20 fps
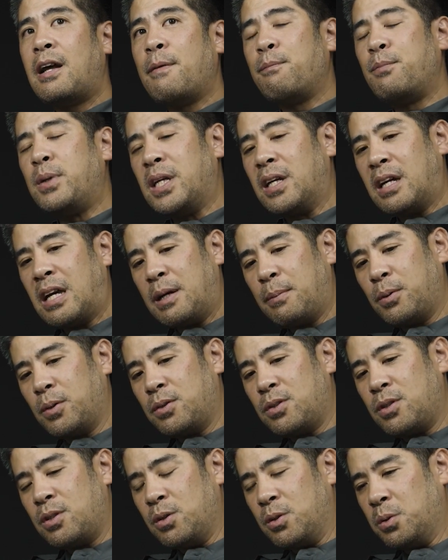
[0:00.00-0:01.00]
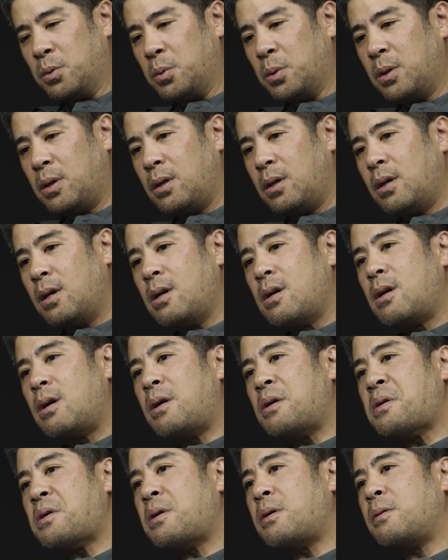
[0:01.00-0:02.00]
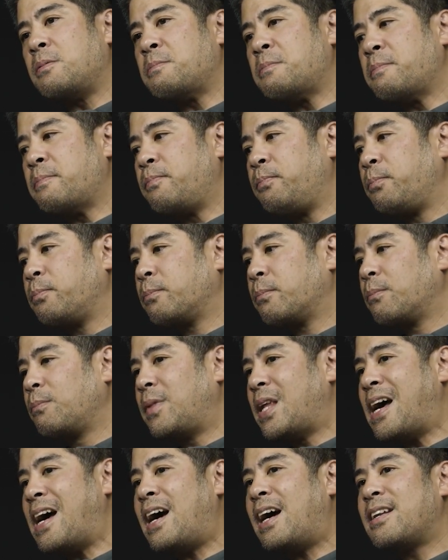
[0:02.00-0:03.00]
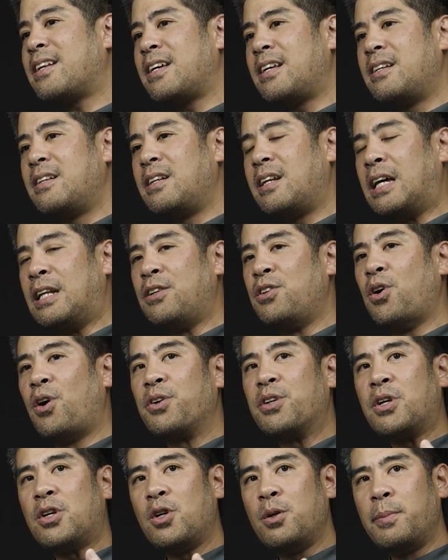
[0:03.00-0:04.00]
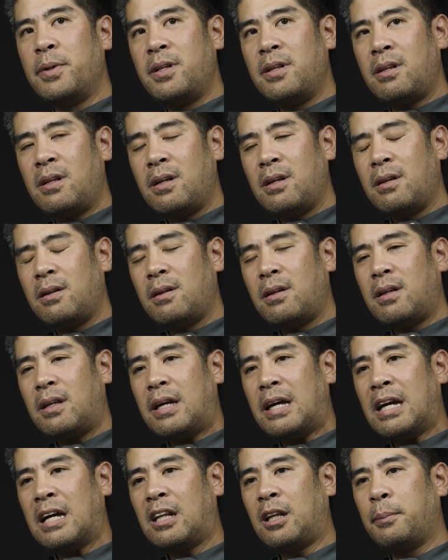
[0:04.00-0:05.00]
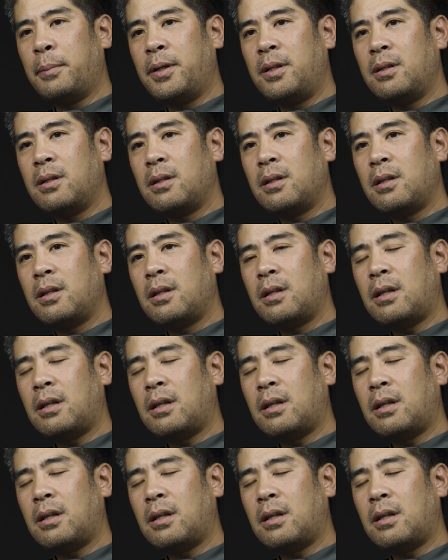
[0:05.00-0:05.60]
Being able to add in a non-human element,